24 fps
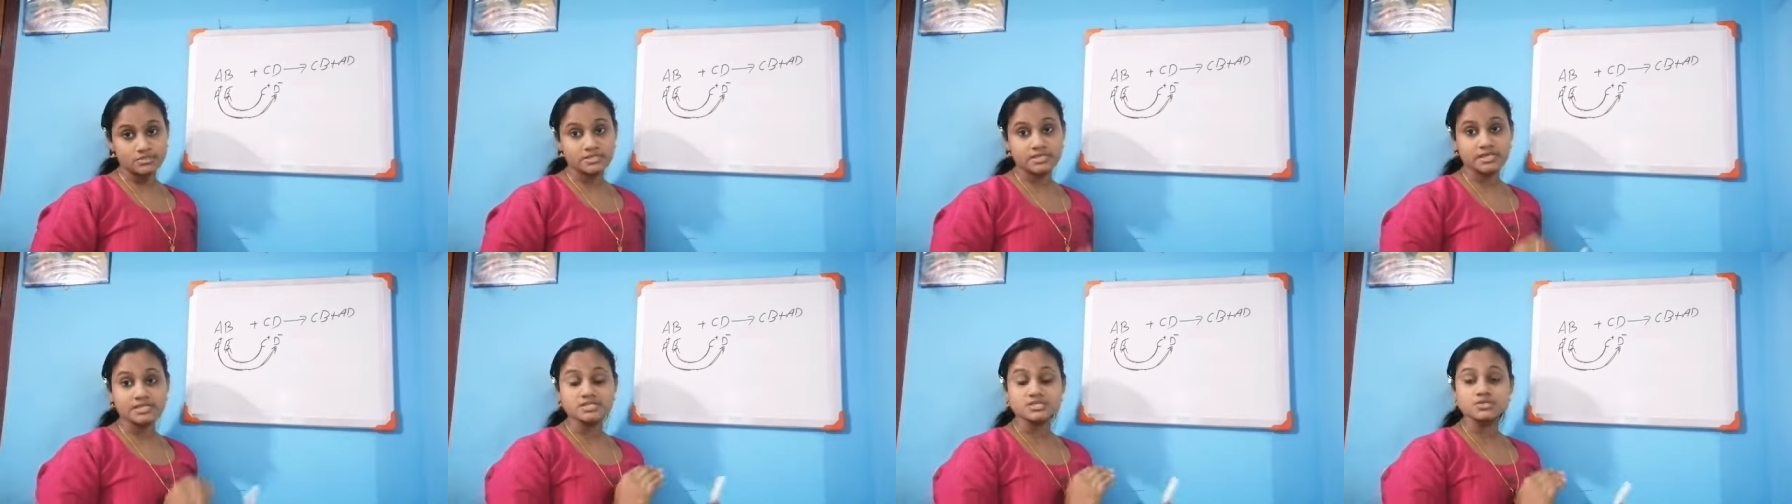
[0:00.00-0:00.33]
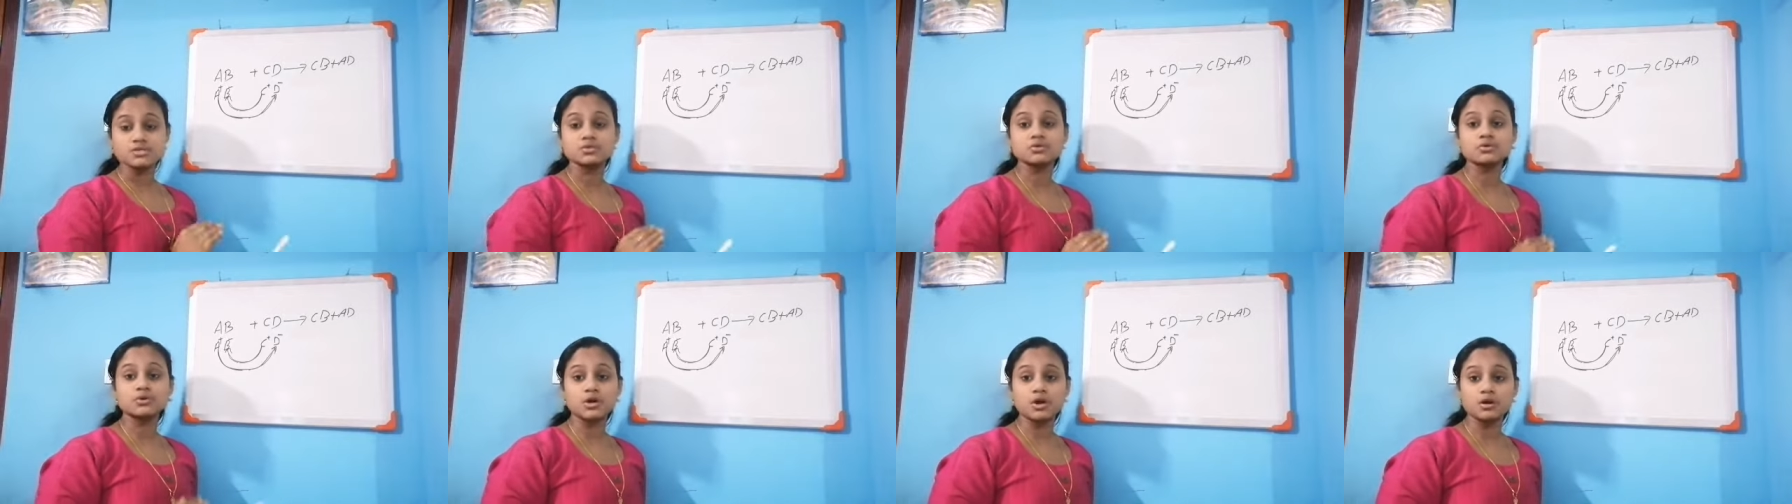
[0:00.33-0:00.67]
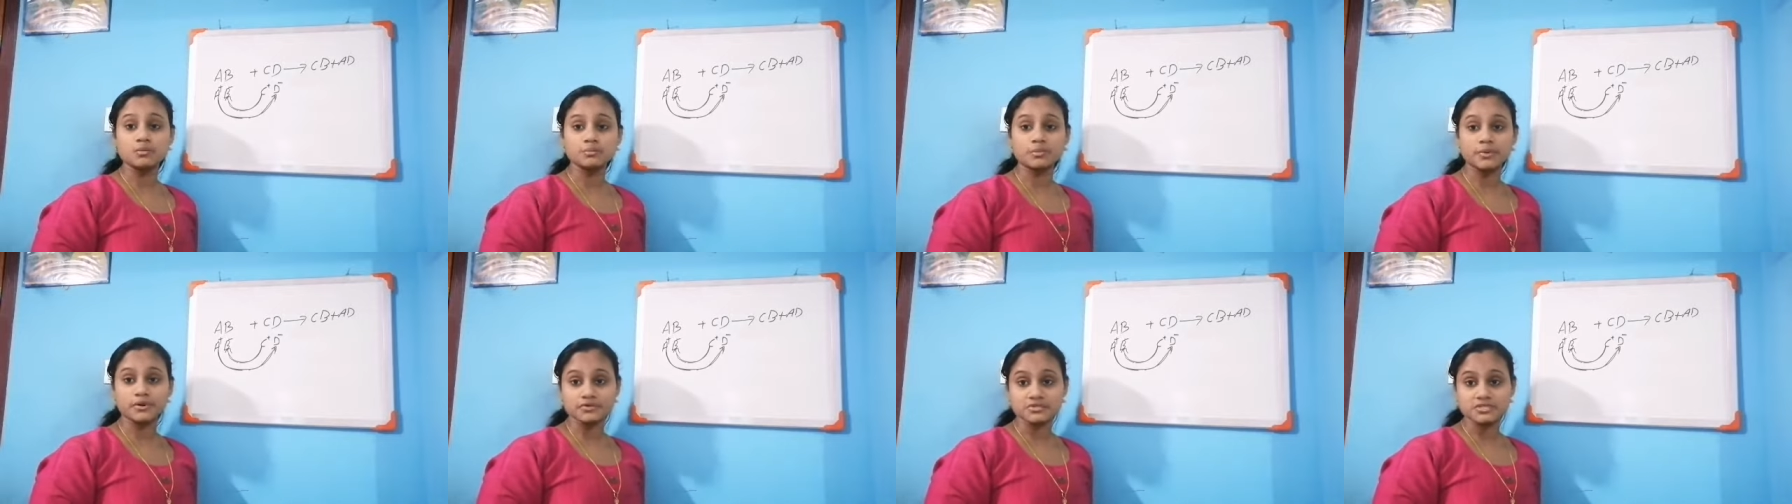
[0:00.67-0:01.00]
these two
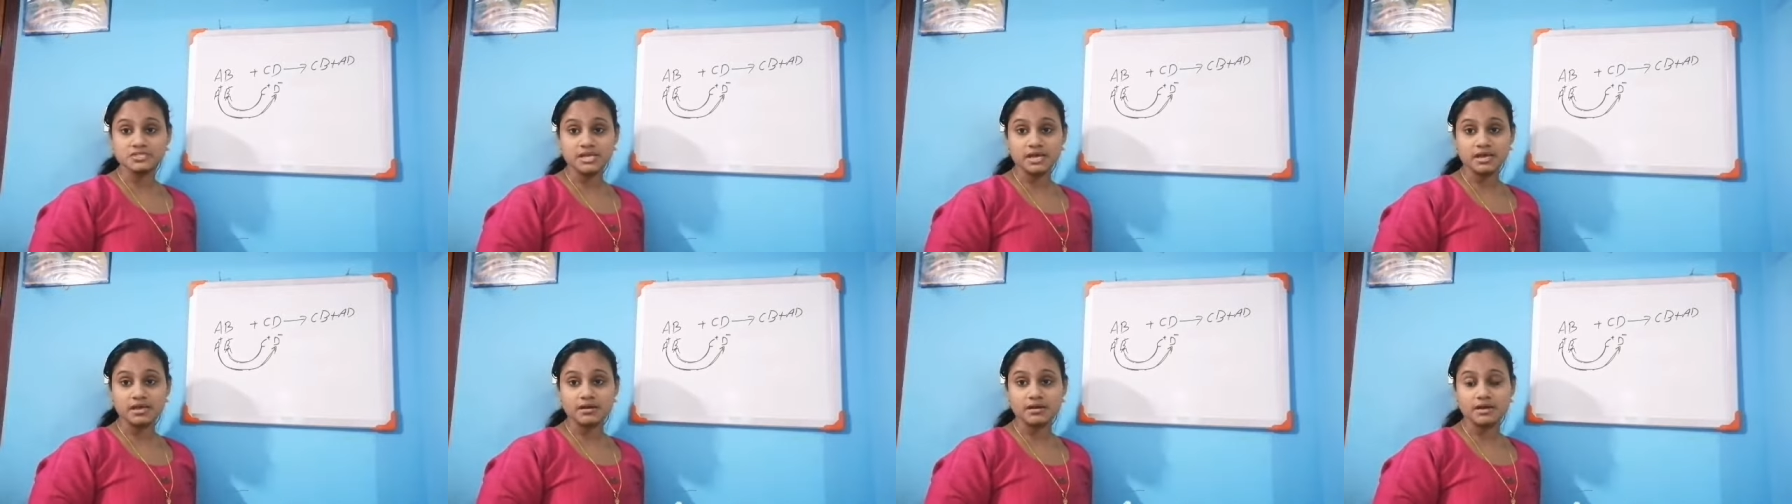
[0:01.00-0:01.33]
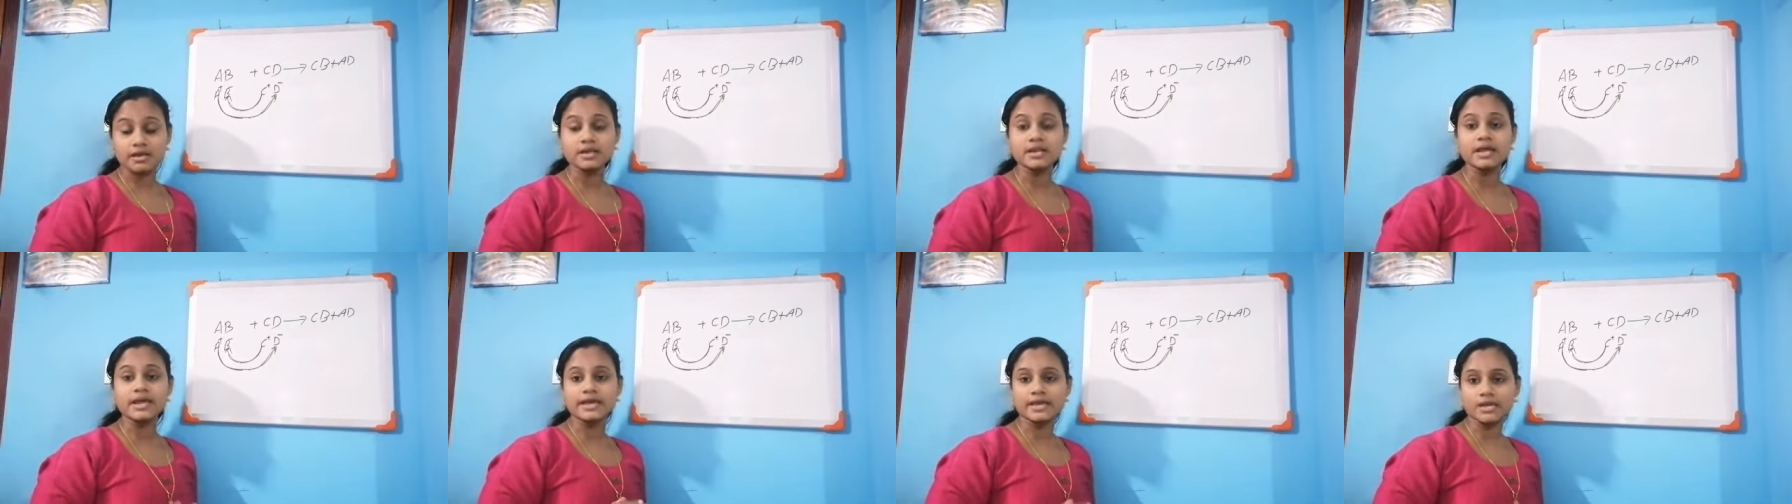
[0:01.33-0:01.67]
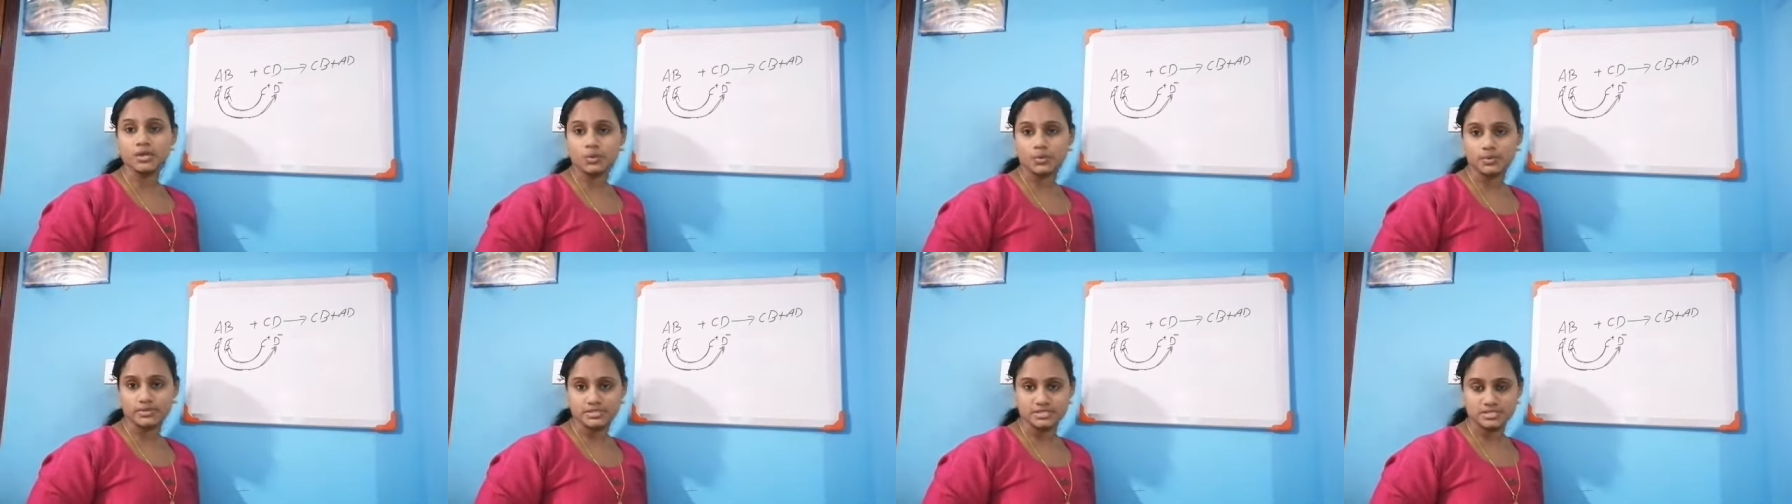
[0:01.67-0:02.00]
compounds are in
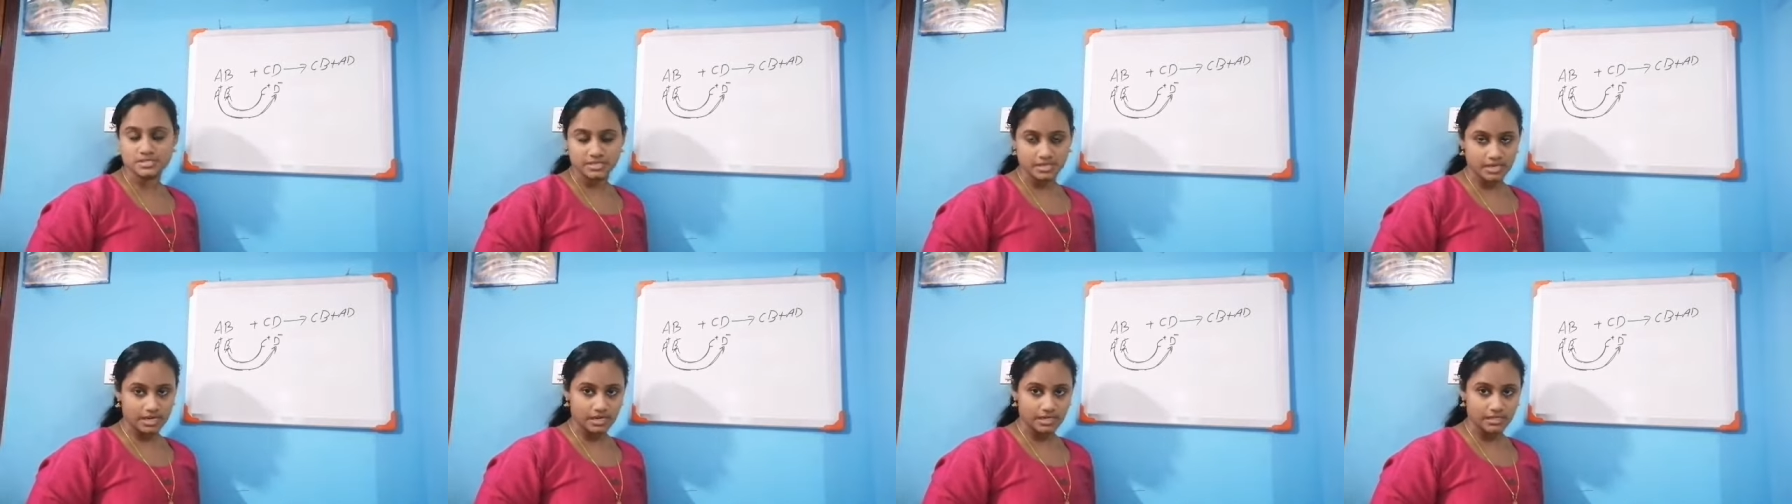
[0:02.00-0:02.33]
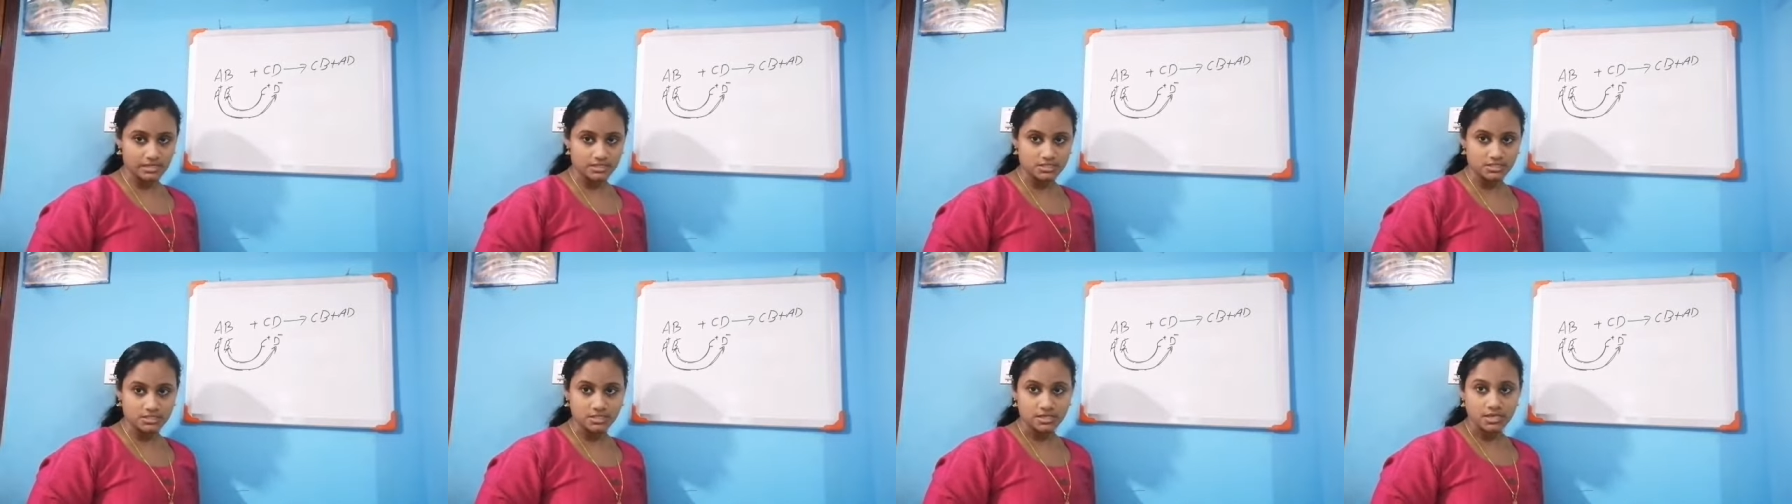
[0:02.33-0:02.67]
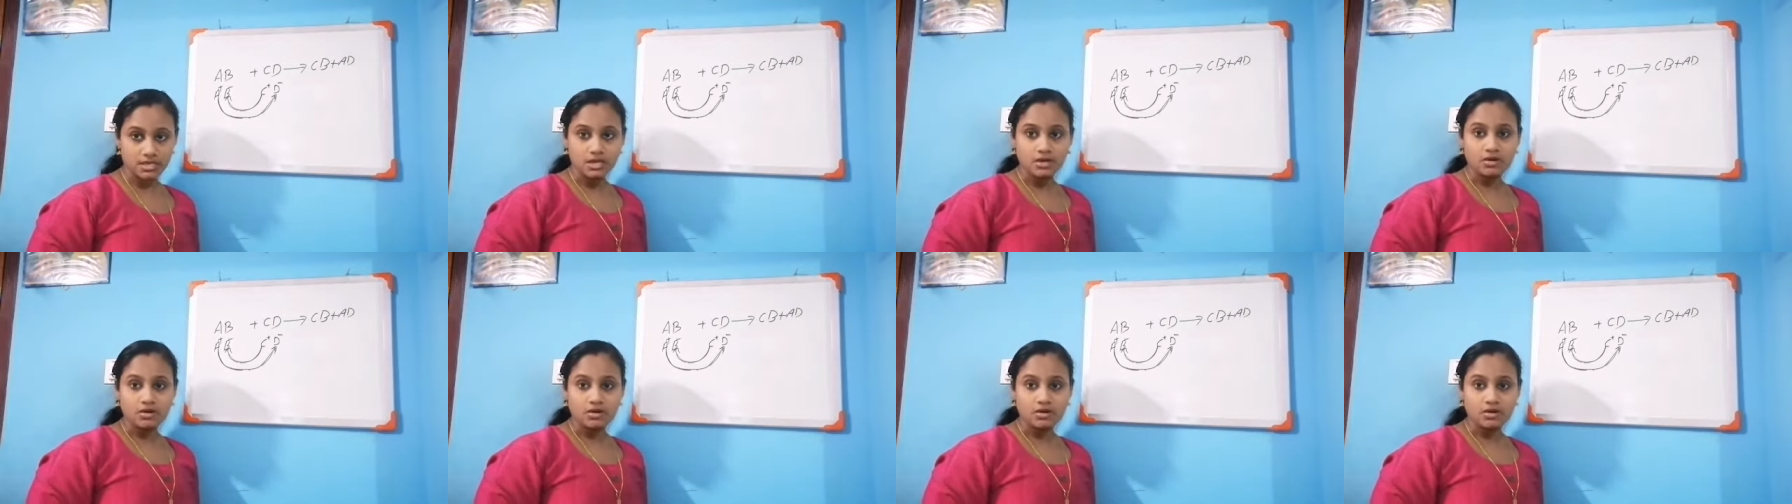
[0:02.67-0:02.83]
aqueous state.